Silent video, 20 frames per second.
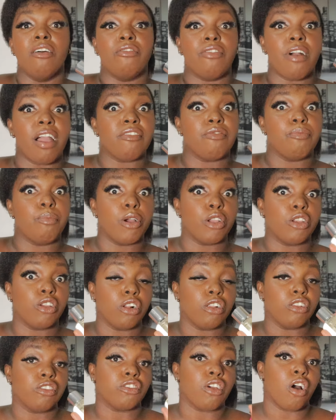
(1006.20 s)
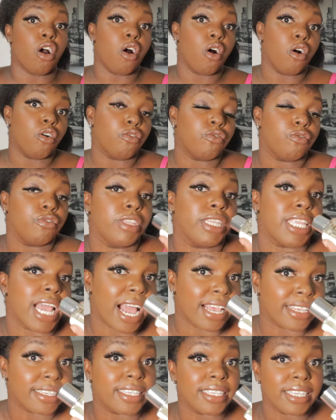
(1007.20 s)
five bottles of
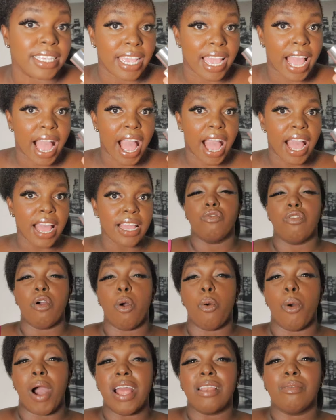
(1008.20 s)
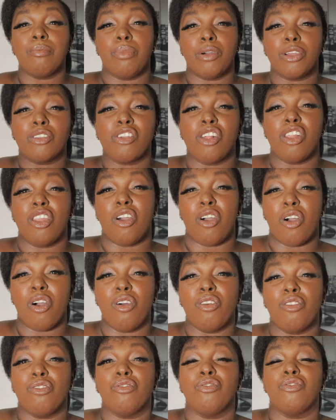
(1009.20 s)
Dossier for one bottle
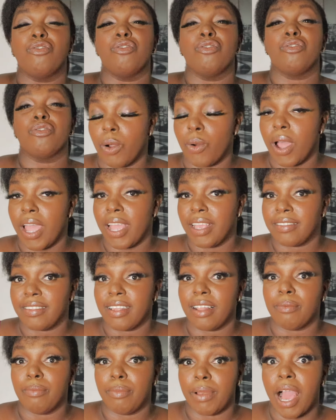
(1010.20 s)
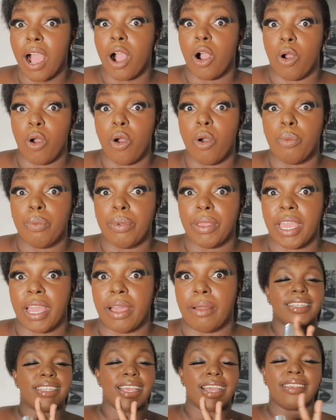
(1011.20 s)
of Y S L Black
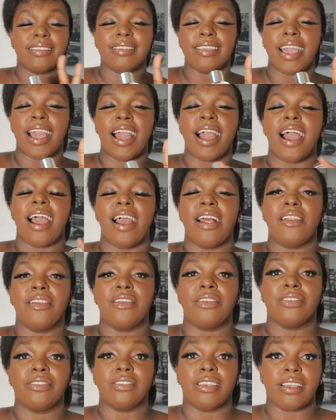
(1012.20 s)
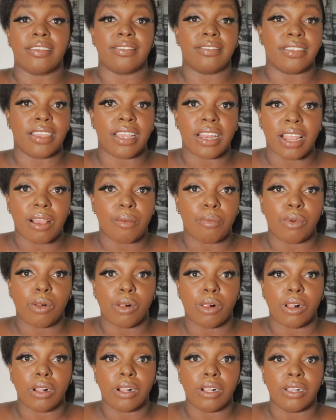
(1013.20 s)
Opium. Dossier are
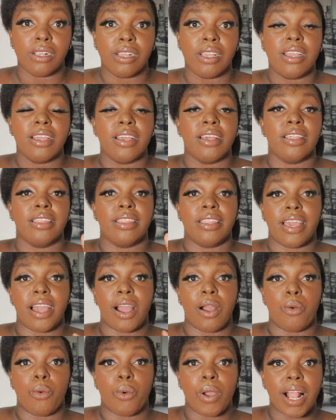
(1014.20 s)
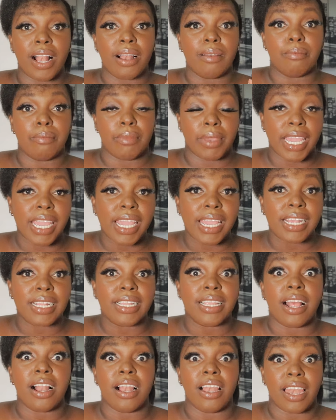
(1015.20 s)
sustainable. They are well
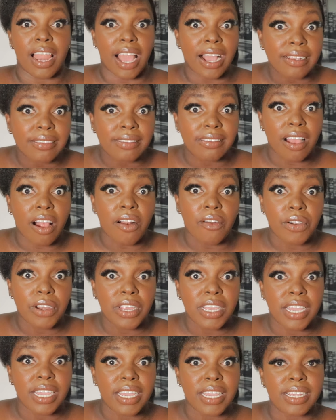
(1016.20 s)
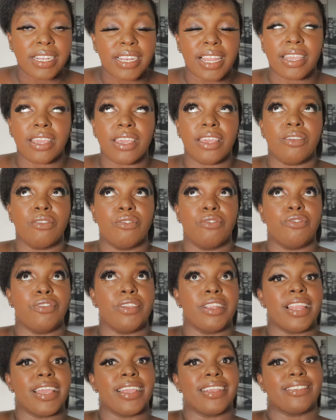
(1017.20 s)
made, they are luxury, like you
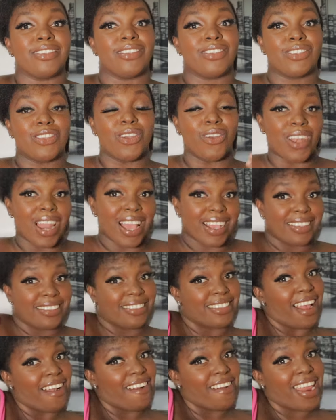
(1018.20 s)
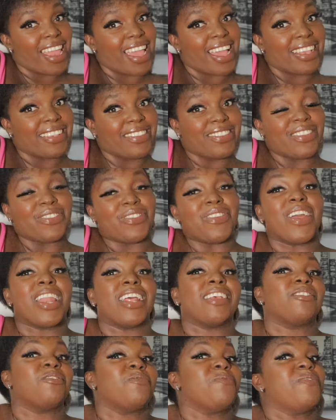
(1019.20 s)
feel like so luxurious. If you want
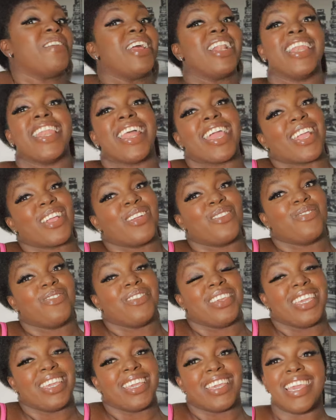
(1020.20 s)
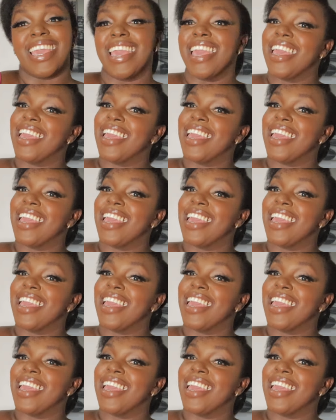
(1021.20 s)
to smell like me,